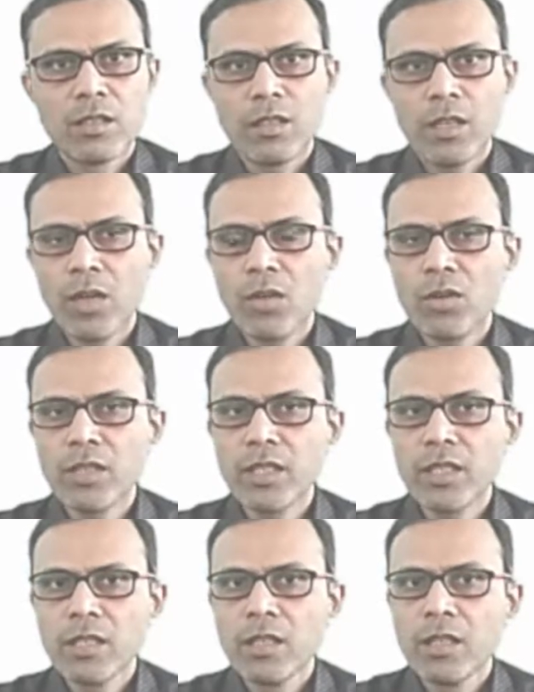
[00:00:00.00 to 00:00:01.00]
along
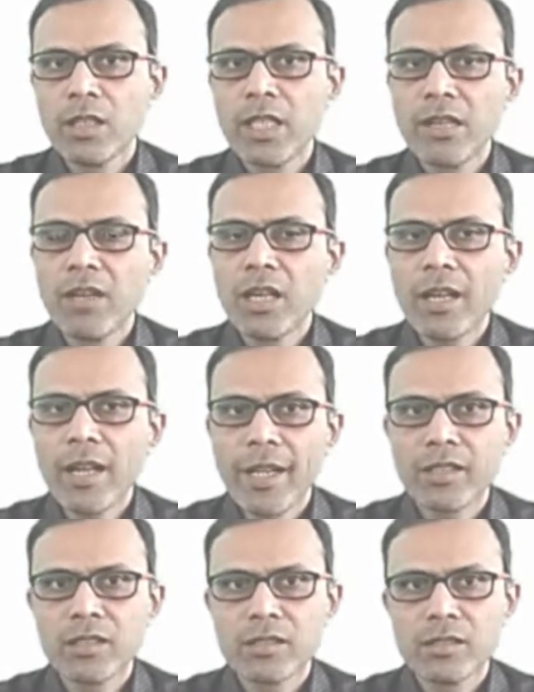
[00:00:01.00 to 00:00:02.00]
the given
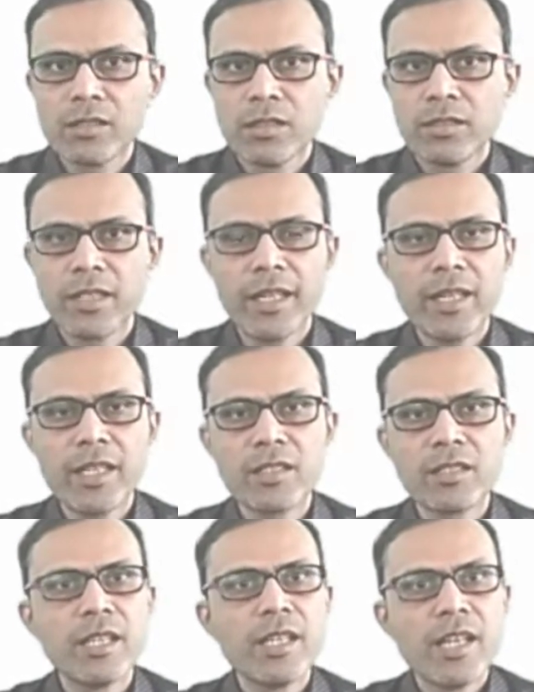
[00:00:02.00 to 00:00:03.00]
length. That is
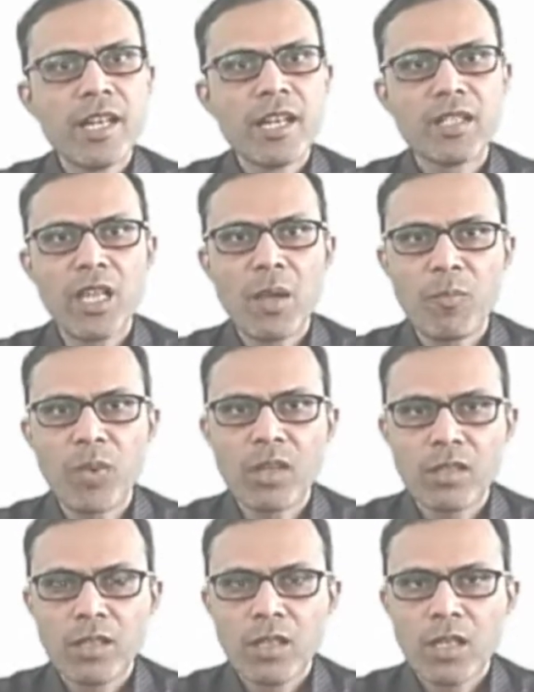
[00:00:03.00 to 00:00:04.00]
the taper.
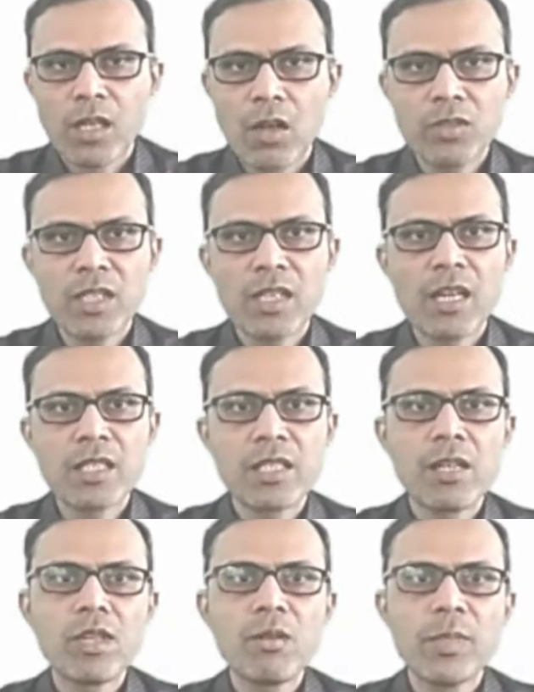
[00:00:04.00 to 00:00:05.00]
Now there are
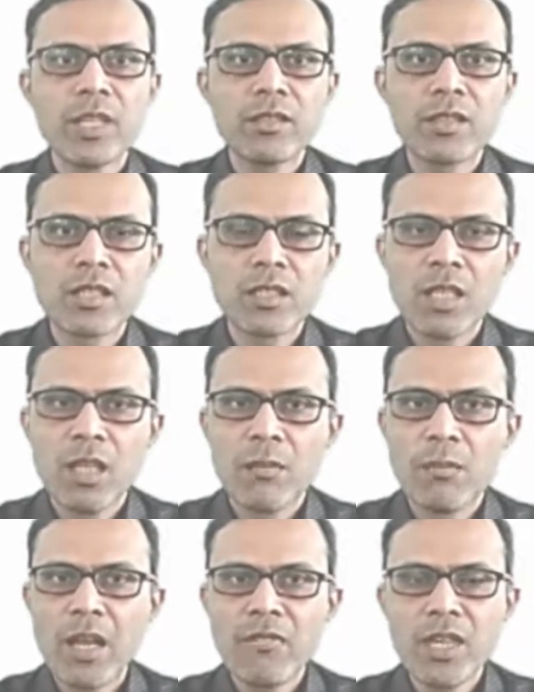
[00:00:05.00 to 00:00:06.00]
several methods
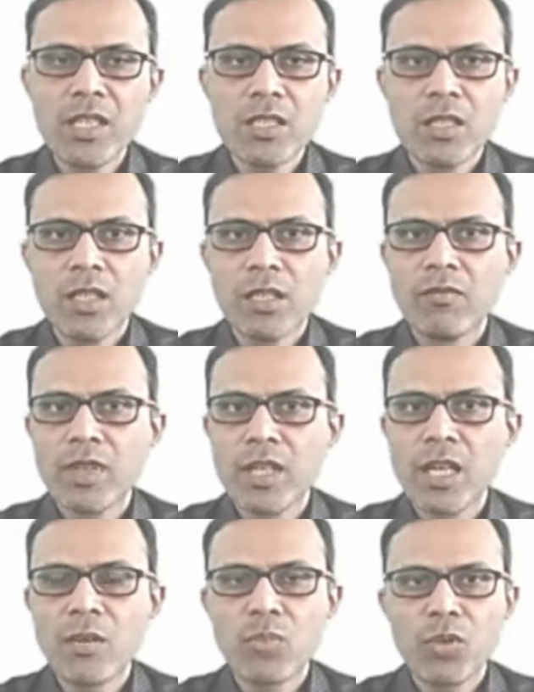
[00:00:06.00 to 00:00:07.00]
by which we
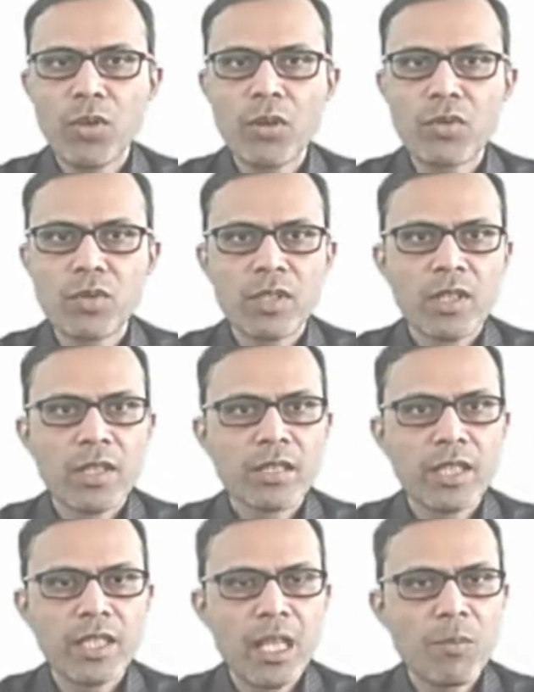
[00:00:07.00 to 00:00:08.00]
can produce
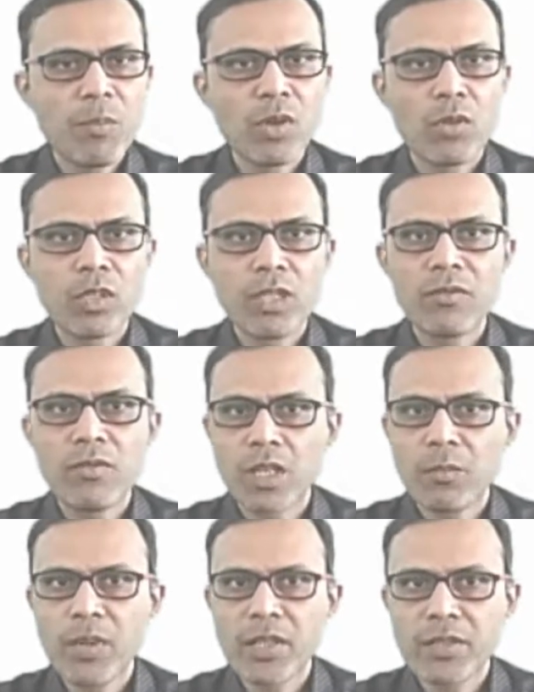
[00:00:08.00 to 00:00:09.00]
the taper on the
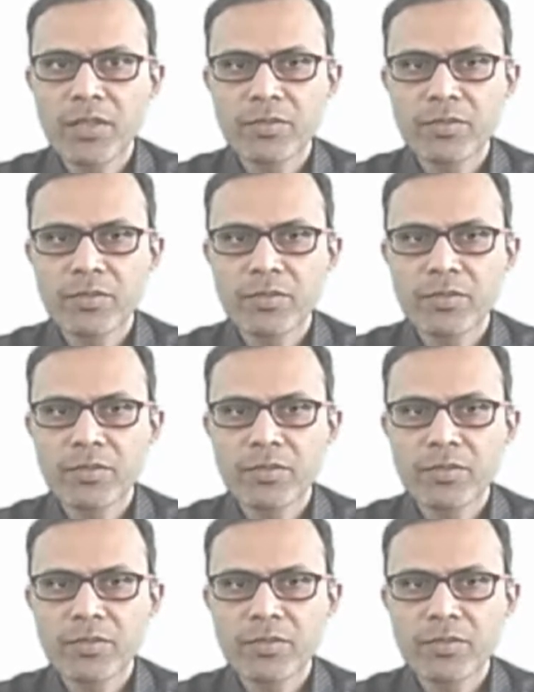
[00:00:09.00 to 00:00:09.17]
workpiece.